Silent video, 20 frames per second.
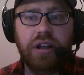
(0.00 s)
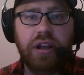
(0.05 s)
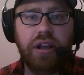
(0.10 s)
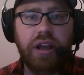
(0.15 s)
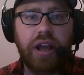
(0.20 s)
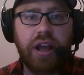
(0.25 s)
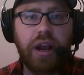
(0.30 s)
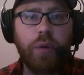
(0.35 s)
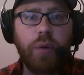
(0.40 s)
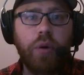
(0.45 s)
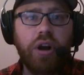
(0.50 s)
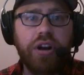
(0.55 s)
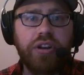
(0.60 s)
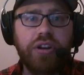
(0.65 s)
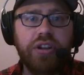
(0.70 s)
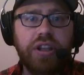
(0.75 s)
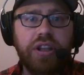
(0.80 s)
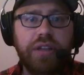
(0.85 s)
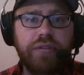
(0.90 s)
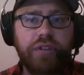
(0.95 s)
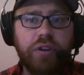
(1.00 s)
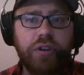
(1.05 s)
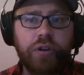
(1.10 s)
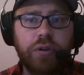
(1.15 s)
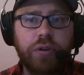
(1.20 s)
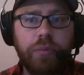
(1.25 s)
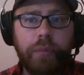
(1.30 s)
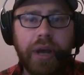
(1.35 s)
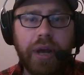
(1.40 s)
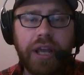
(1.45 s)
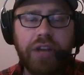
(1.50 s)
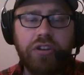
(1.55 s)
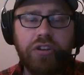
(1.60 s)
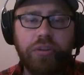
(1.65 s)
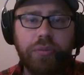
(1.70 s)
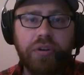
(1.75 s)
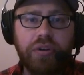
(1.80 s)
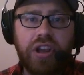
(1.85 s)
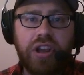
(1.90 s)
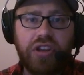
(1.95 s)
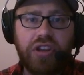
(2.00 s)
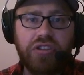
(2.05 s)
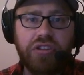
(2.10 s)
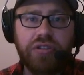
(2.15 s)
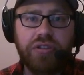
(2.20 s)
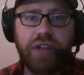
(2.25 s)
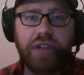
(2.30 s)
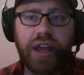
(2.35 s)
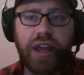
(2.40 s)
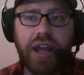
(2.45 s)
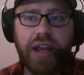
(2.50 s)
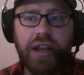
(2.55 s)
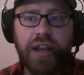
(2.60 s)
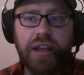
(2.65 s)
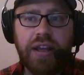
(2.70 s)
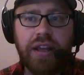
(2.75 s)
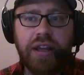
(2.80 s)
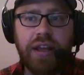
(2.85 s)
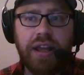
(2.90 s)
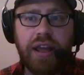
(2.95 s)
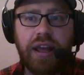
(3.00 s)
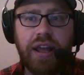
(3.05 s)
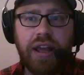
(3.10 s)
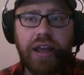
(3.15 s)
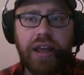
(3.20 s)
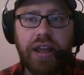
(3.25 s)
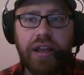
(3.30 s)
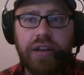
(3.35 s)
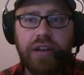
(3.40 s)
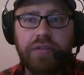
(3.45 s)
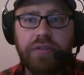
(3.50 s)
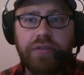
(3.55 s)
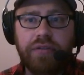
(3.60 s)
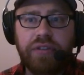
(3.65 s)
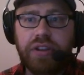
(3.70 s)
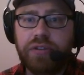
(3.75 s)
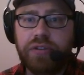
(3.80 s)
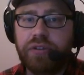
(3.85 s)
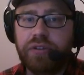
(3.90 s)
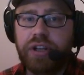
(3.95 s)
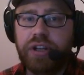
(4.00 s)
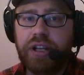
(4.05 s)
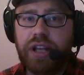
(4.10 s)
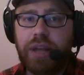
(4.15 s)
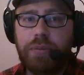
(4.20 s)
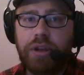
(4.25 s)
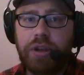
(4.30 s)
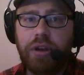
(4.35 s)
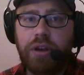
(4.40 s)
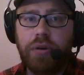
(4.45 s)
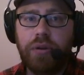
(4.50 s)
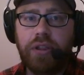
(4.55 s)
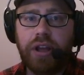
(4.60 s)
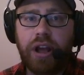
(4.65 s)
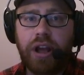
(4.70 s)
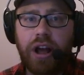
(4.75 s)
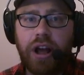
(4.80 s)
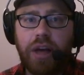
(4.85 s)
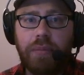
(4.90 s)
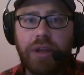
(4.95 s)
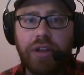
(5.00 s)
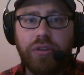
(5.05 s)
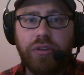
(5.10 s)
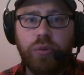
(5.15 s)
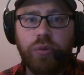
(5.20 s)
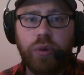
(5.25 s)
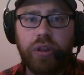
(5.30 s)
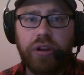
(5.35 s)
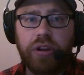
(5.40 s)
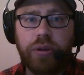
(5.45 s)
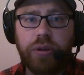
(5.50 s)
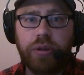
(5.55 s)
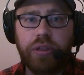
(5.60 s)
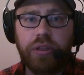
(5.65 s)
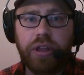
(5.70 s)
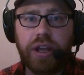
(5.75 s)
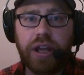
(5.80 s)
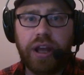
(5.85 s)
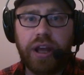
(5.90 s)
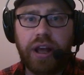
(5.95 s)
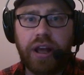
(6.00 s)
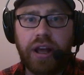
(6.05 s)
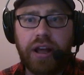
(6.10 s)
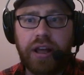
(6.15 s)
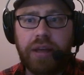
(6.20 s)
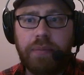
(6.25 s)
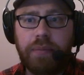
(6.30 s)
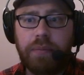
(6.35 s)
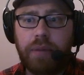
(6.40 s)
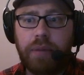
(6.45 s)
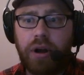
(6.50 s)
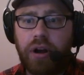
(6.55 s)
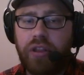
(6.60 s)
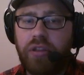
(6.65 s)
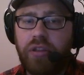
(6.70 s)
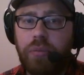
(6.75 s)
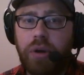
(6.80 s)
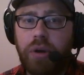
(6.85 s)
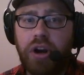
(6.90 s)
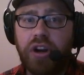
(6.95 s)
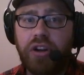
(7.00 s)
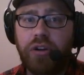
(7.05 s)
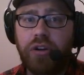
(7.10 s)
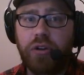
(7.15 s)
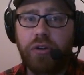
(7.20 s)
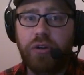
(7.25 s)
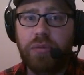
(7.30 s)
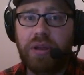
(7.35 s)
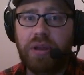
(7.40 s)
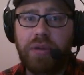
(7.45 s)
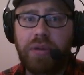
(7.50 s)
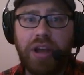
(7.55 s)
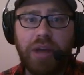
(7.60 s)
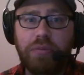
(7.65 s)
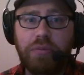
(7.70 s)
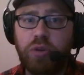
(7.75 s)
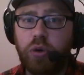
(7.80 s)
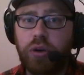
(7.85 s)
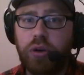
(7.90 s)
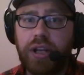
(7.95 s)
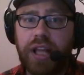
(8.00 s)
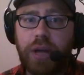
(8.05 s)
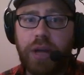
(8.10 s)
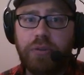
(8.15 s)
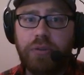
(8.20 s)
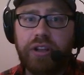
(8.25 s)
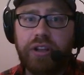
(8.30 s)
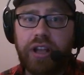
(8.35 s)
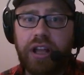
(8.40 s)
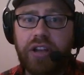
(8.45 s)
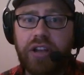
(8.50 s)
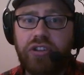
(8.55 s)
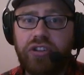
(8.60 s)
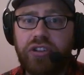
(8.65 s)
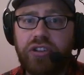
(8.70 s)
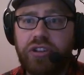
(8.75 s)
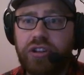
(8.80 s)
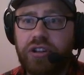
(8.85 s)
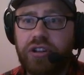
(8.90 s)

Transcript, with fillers: And I wanted to give you my interpretation of that. And feel free to let me know in the comments whether you think I'm on the mark or maybe I'm totally out to lunch.